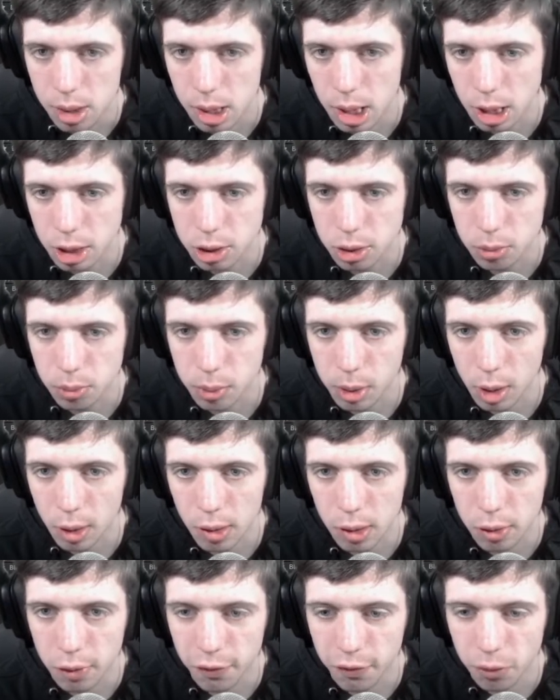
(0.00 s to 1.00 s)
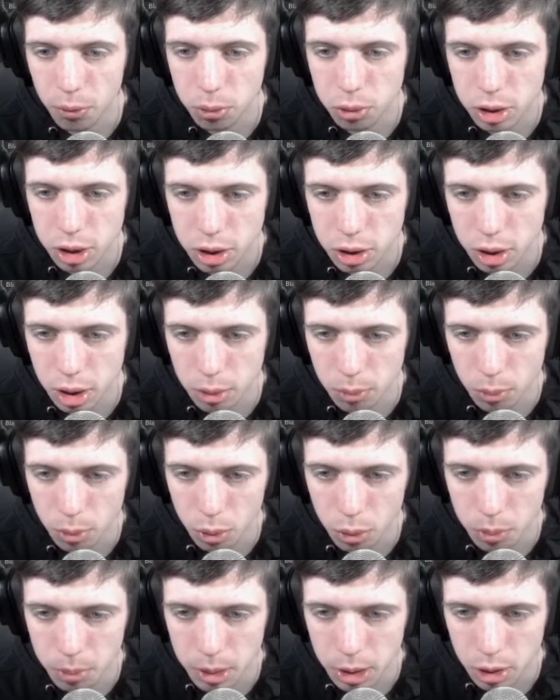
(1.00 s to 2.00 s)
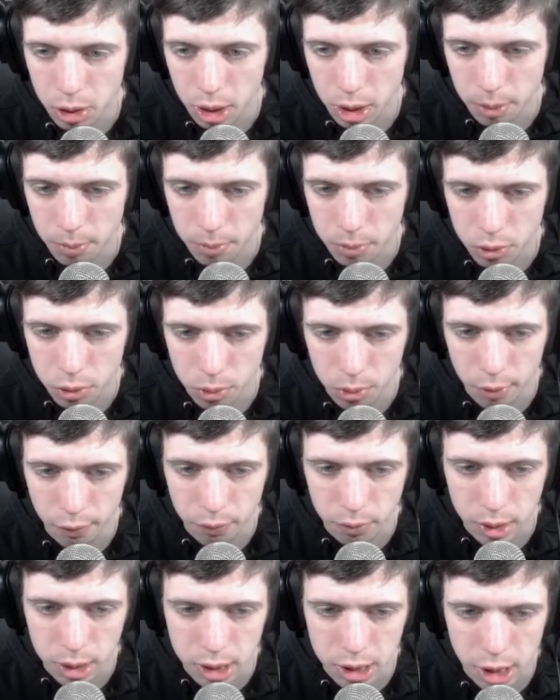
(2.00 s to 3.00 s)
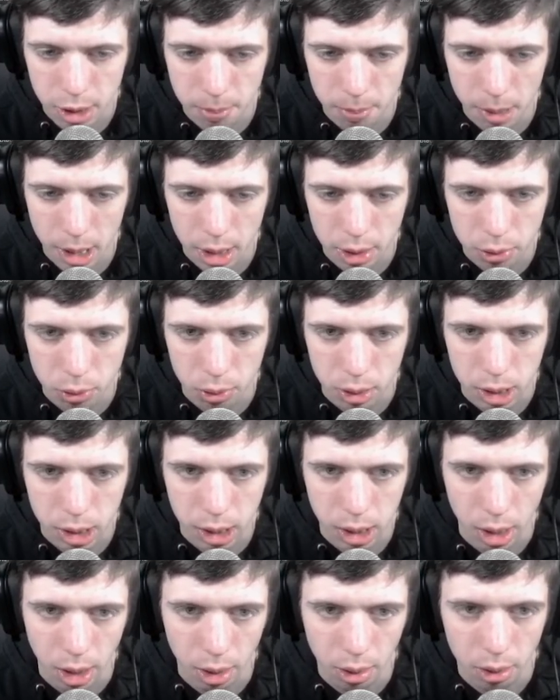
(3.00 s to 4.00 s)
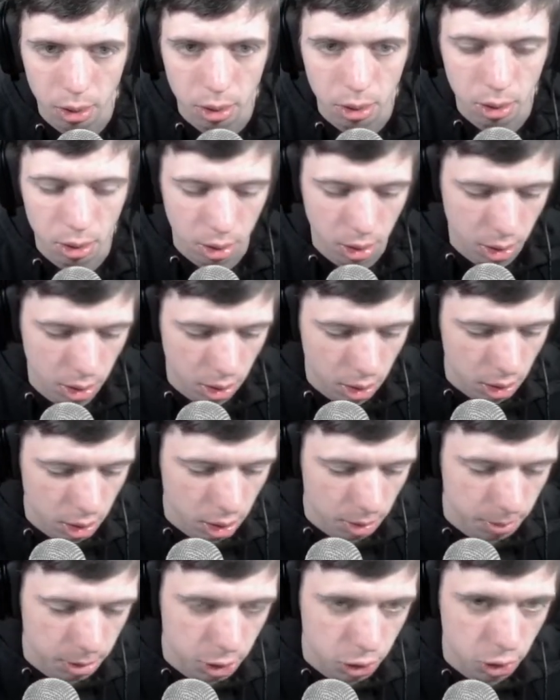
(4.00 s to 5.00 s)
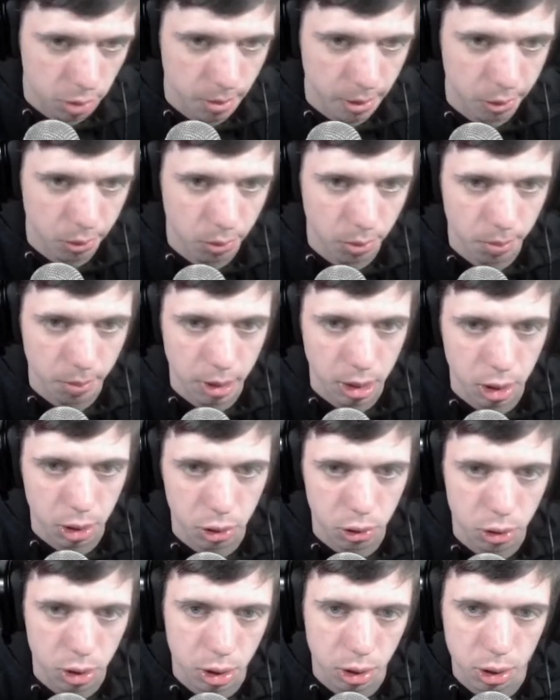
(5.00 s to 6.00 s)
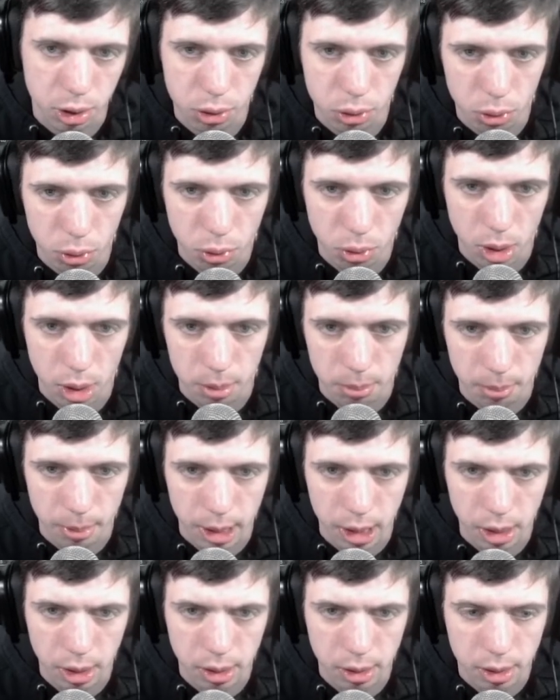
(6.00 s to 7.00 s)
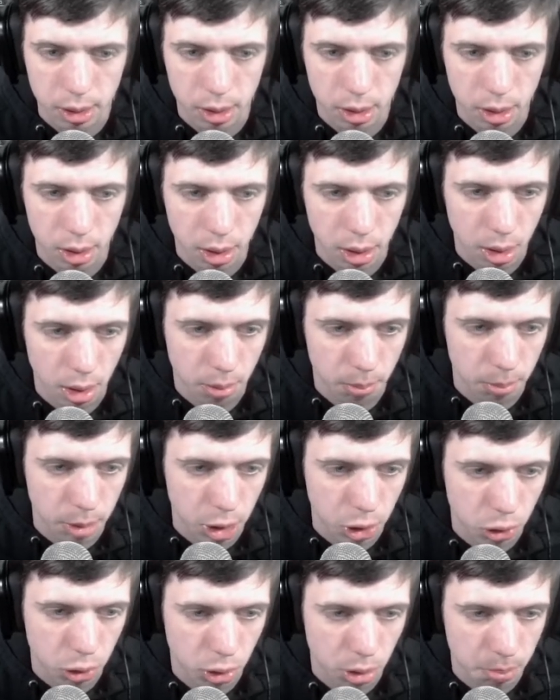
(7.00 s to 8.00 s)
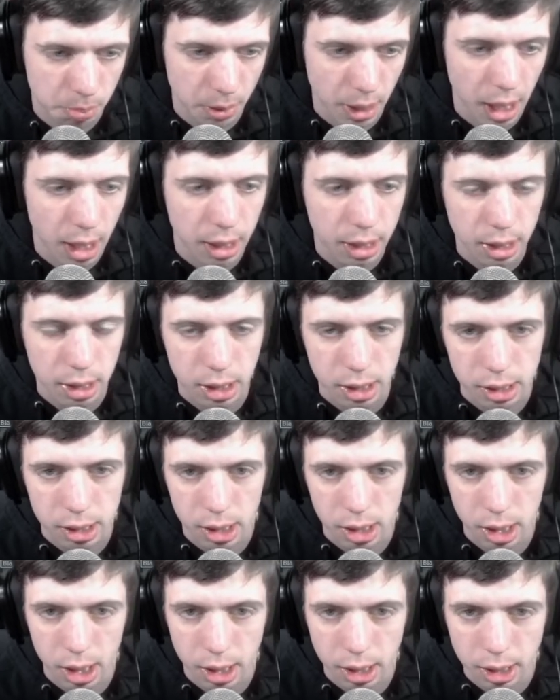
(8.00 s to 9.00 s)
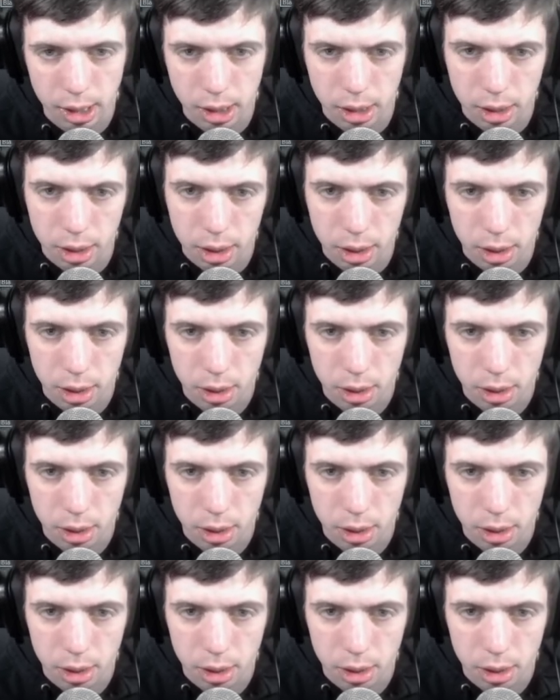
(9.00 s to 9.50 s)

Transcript: this is where the full screen will be, right? So if we step back to here, let me zoom out by using Control and minus, make sure black is selected,